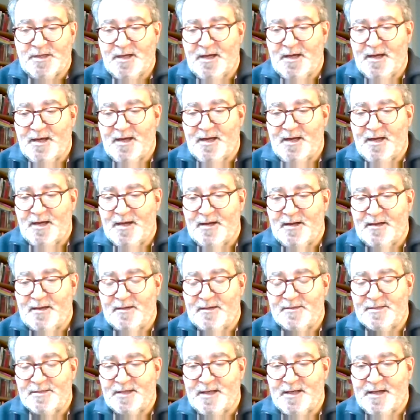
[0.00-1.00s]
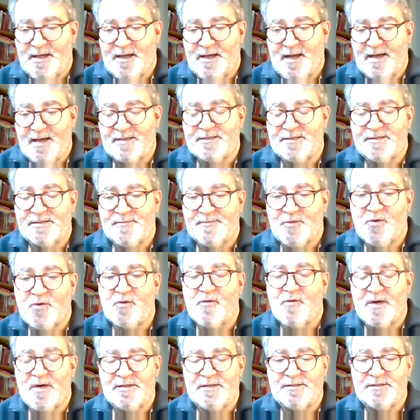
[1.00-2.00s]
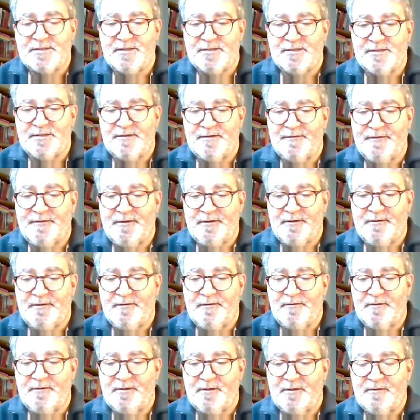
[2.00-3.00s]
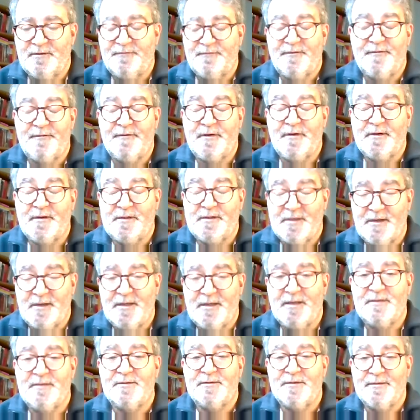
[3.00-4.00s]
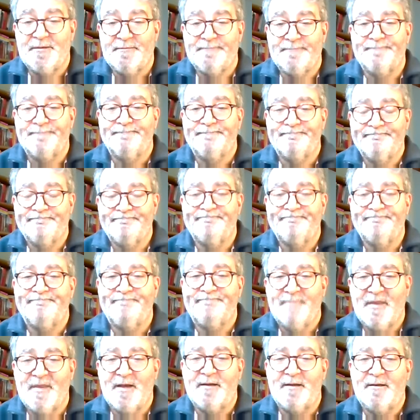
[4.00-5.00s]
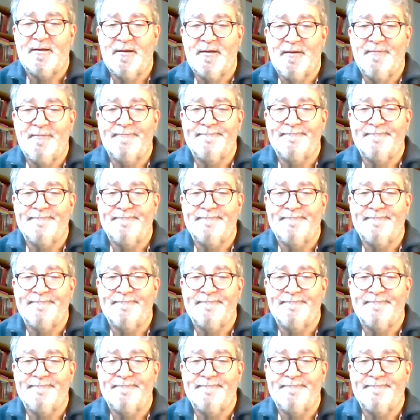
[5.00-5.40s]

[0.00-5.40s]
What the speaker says: and ask some more questions if you feel you need to. Thank you.